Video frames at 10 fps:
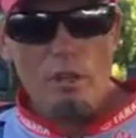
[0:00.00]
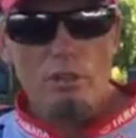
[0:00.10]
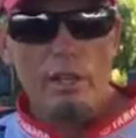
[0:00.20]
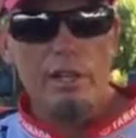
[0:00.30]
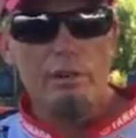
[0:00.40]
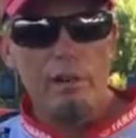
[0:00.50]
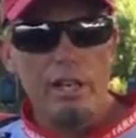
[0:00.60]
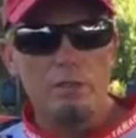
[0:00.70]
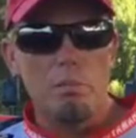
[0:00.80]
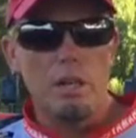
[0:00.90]
Strike King
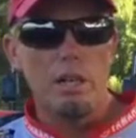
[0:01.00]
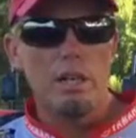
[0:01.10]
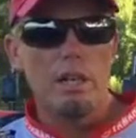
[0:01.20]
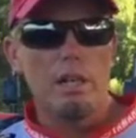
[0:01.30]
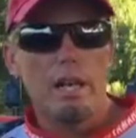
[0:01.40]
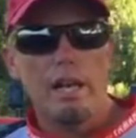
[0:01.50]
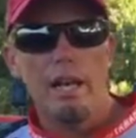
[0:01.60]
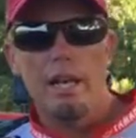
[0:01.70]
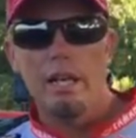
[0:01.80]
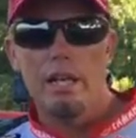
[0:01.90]
Rage Bug. I
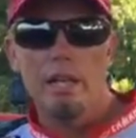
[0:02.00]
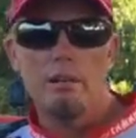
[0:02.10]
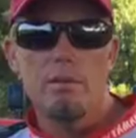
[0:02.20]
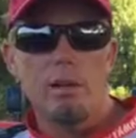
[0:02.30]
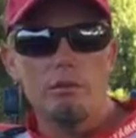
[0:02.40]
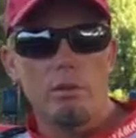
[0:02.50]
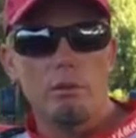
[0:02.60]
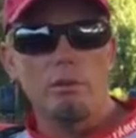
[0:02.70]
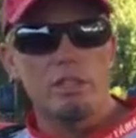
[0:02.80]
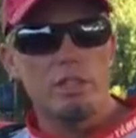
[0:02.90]
was
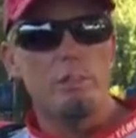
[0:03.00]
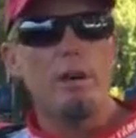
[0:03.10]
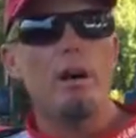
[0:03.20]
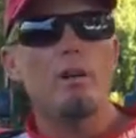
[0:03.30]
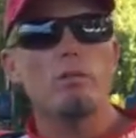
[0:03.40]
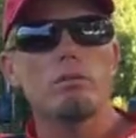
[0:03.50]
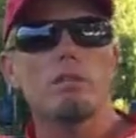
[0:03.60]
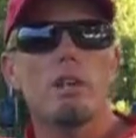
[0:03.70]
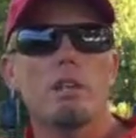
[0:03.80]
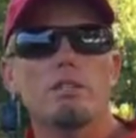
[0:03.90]
throwing 60 pound
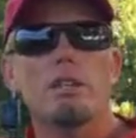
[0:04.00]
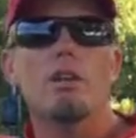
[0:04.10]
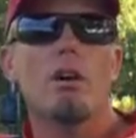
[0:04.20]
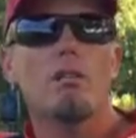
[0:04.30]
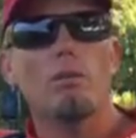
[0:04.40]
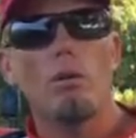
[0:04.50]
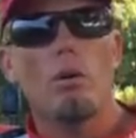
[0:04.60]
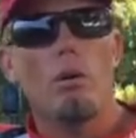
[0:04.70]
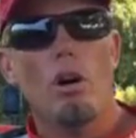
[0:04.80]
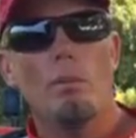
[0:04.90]
Seaguar
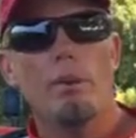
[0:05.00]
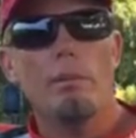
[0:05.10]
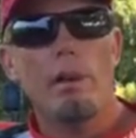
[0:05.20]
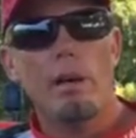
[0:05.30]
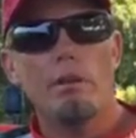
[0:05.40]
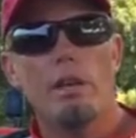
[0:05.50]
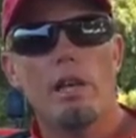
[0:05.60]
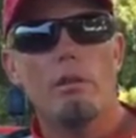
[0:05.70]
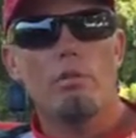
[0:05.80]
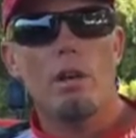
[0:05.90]
fluorocarbon power
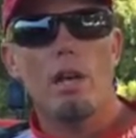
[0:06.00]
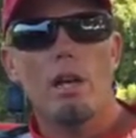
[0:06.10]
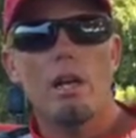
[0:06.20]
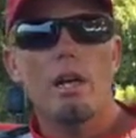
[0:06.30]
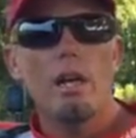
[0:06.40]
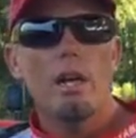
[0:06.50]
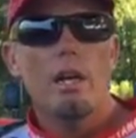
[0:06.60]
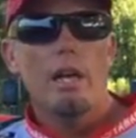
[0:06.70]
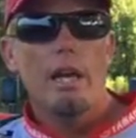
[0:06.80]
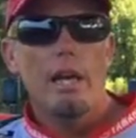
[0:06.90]
tackle rod
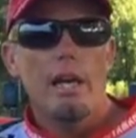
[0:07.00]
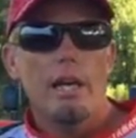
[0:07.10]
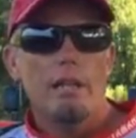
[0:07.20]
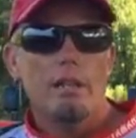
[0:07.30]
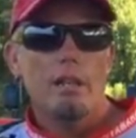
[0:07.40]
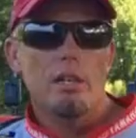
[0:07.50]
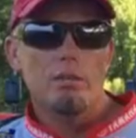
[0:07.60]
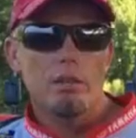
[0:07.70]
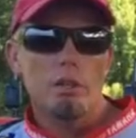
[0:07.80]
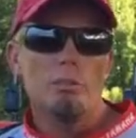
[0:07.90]
and
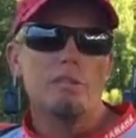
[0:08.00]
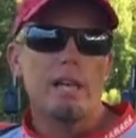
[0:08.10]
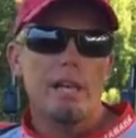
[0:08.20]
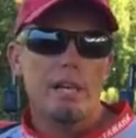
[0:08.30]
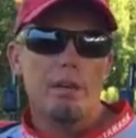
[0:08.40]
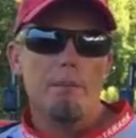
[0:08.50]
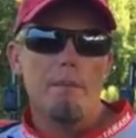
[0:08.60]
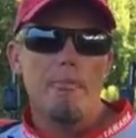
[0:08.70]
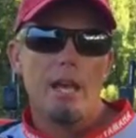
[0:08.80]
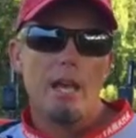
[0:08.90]
the new Metanium.
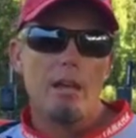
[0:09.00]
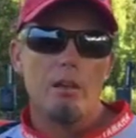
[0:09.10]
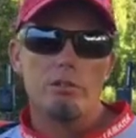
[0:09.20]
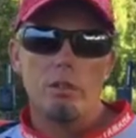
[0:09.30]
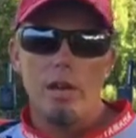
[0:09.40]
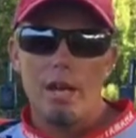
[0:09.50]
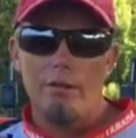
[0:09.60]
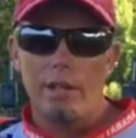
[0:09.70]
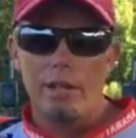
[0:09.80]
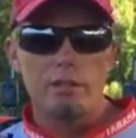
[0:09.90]
And I'd also
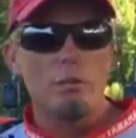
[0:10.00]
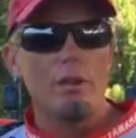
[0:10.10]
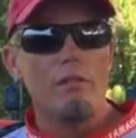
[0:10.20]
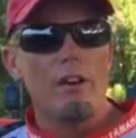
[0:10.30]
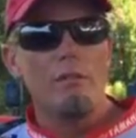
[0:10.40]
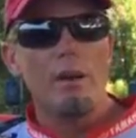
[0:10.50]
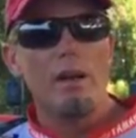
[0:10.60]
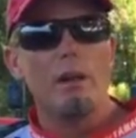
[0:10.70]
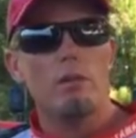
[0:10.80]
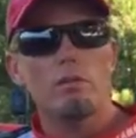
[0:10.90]
have a 25
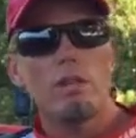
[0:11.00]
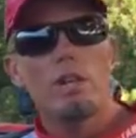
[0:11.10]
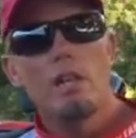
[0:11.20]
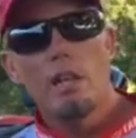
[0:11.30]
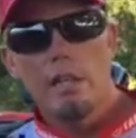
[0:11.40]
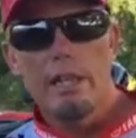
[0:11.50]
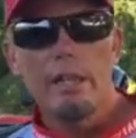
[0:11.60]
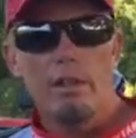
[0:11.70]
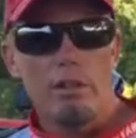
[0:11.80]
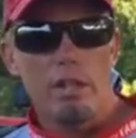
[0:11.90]
pound
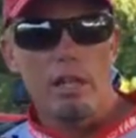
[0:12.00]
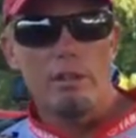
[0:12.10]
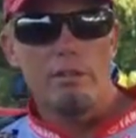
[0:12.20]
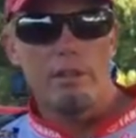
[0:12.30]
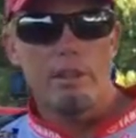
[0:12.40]
leader on that